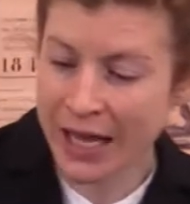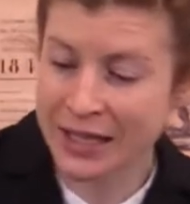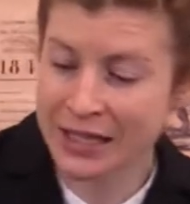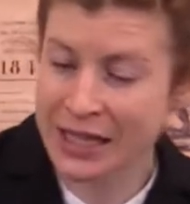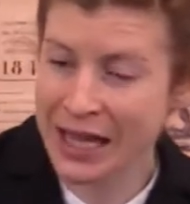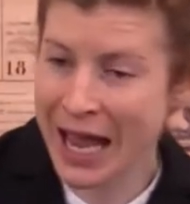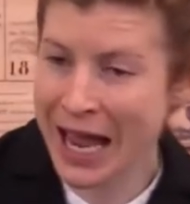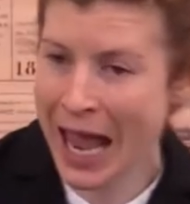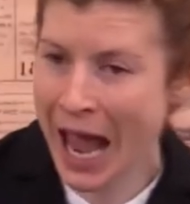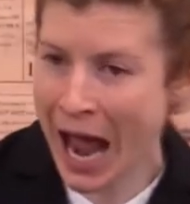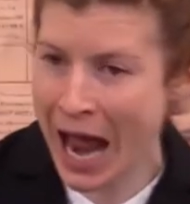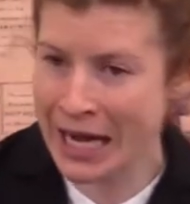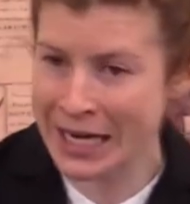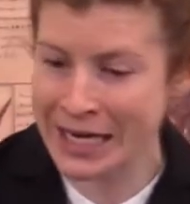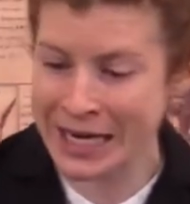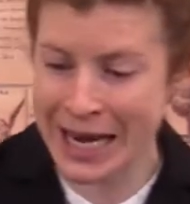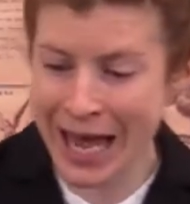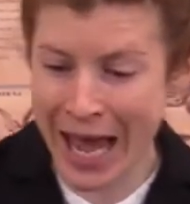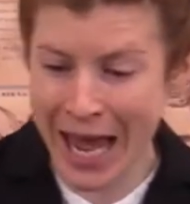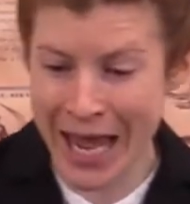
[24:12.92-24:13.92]
And they had
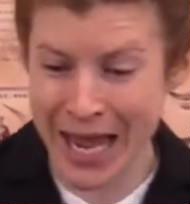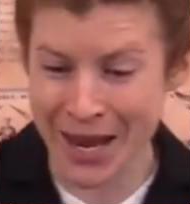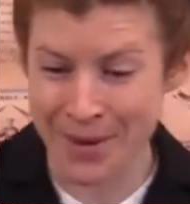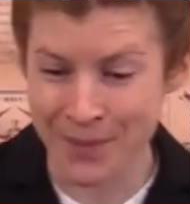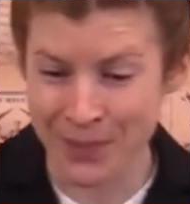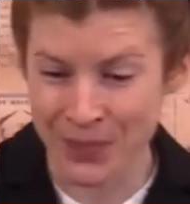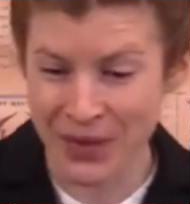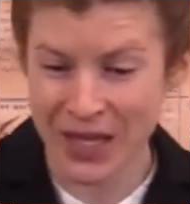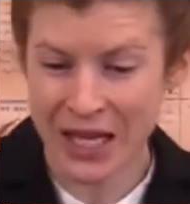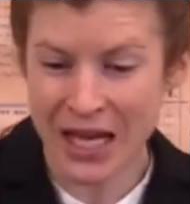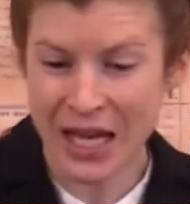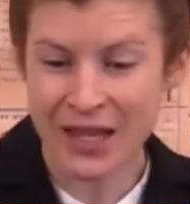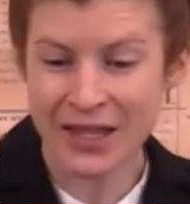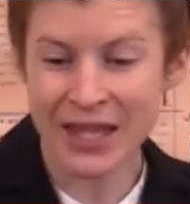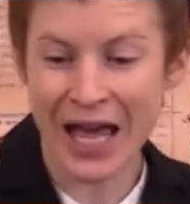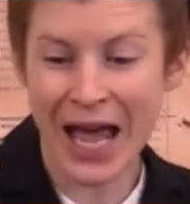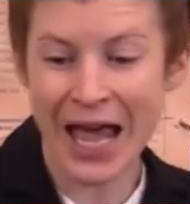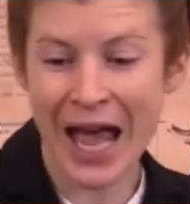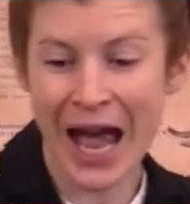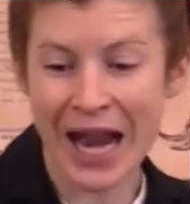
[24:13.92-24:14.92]
a name.
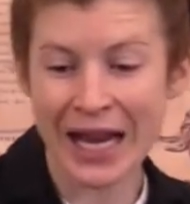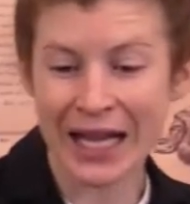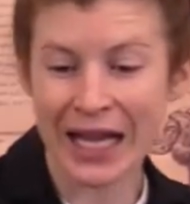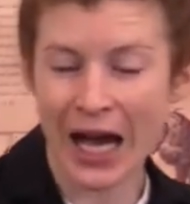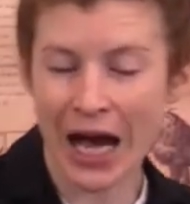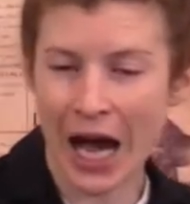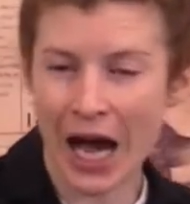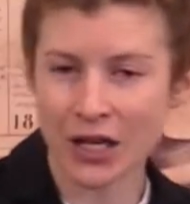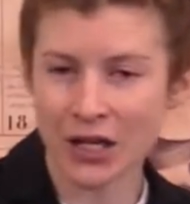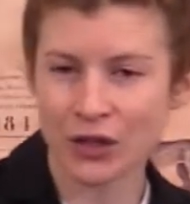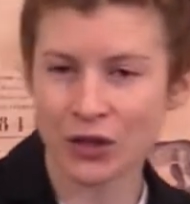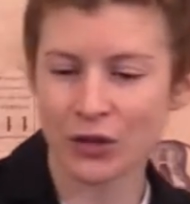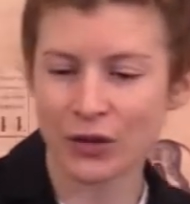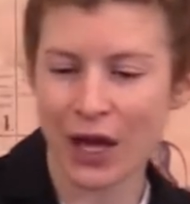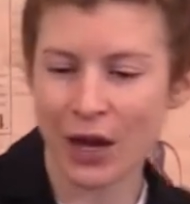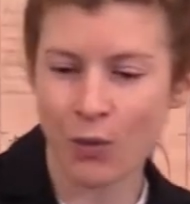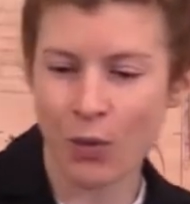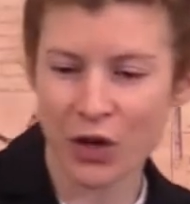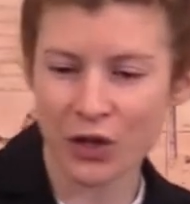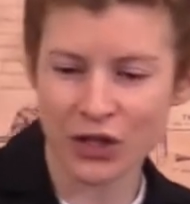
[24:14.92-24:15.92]
They had a cardinal
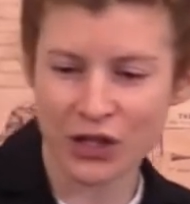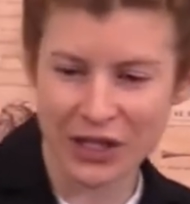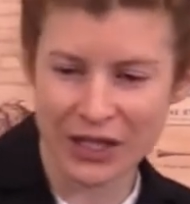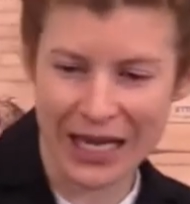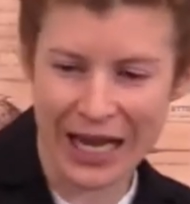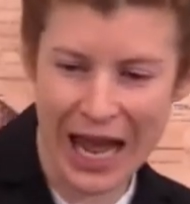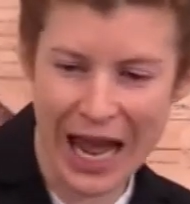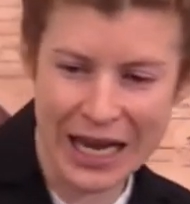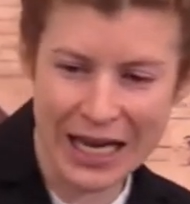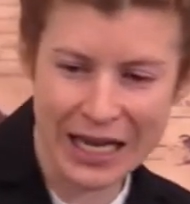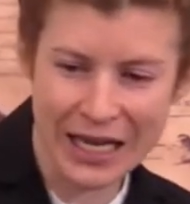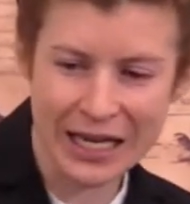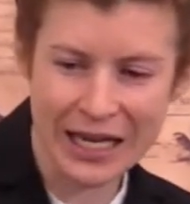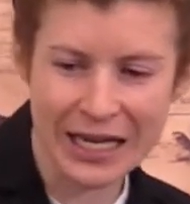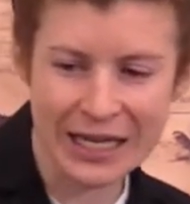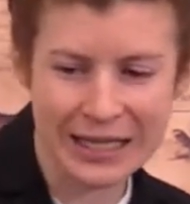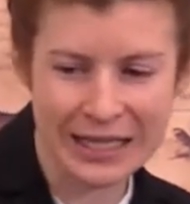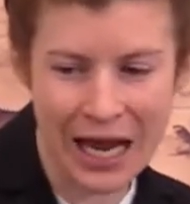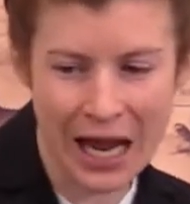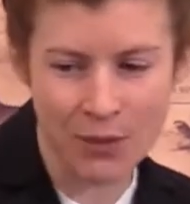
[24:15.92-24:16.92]
they wanted to head it.
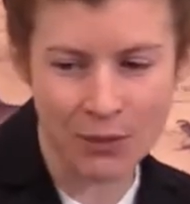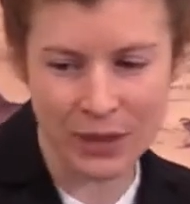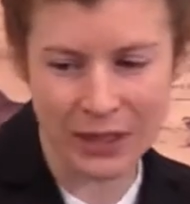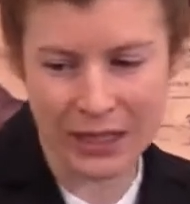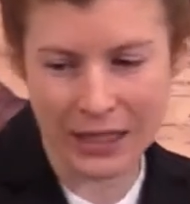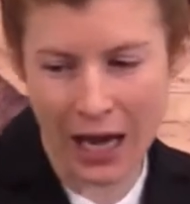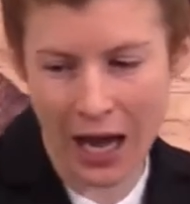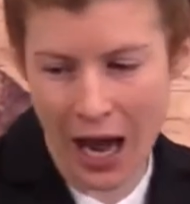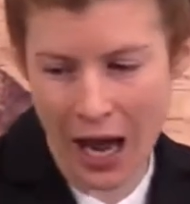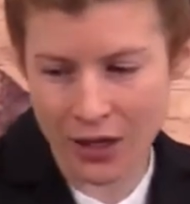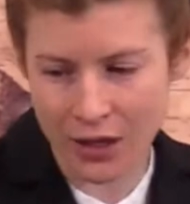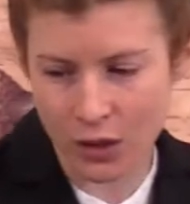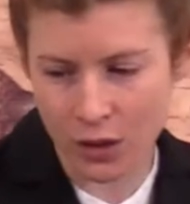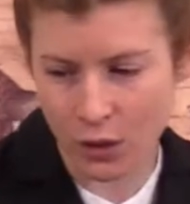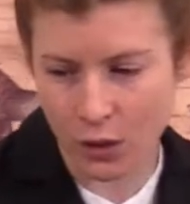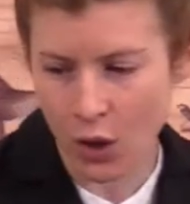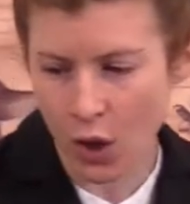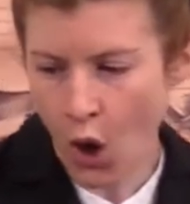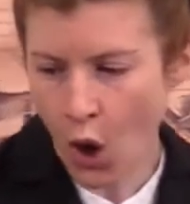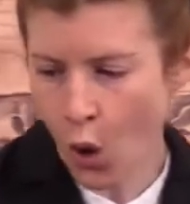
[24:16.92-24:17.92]
His name was
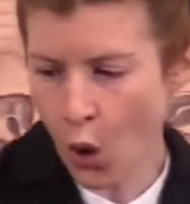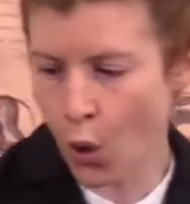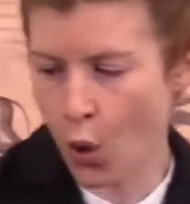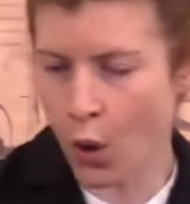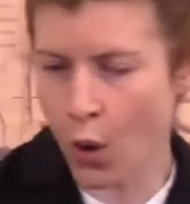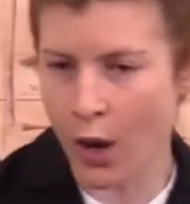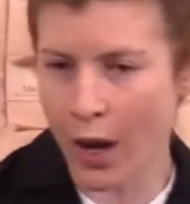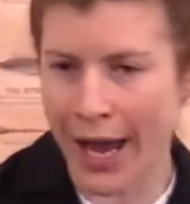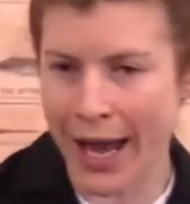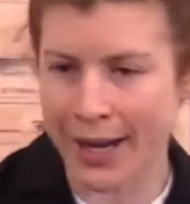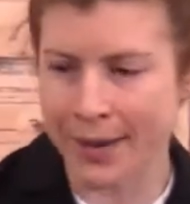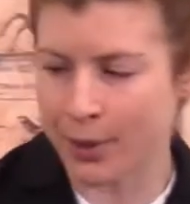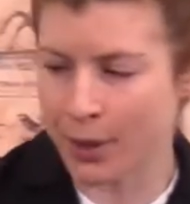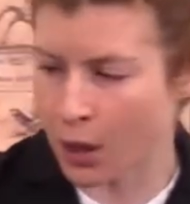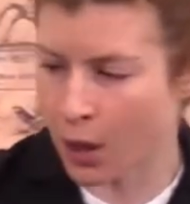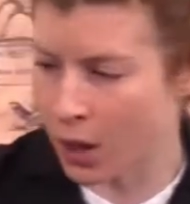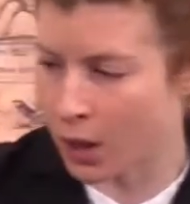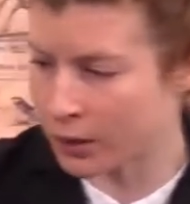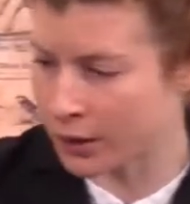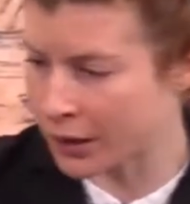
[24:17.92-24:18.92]
Cardinal Jorge
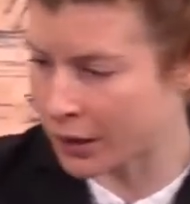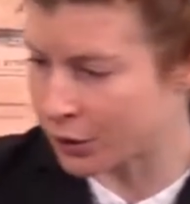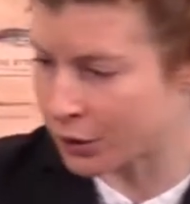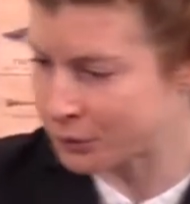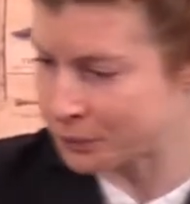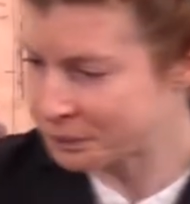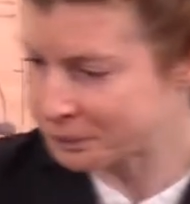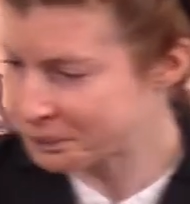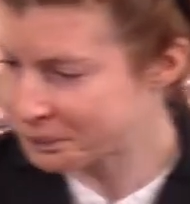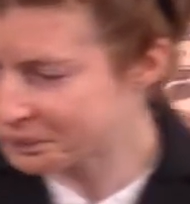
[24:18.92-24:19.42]
Bergoglio.